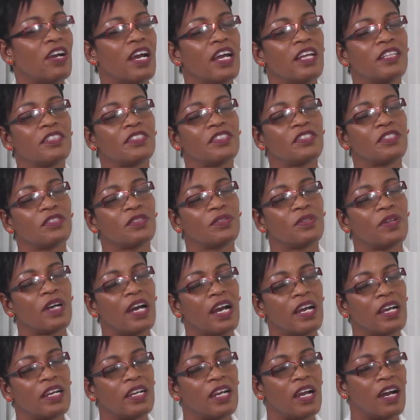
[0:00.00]
You know, and so
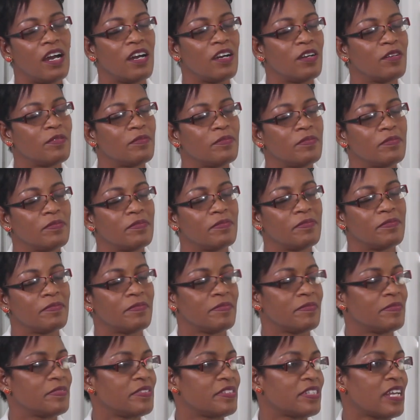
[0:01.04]
I
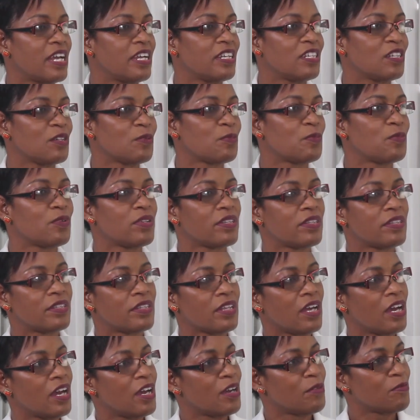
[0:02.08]
signed up with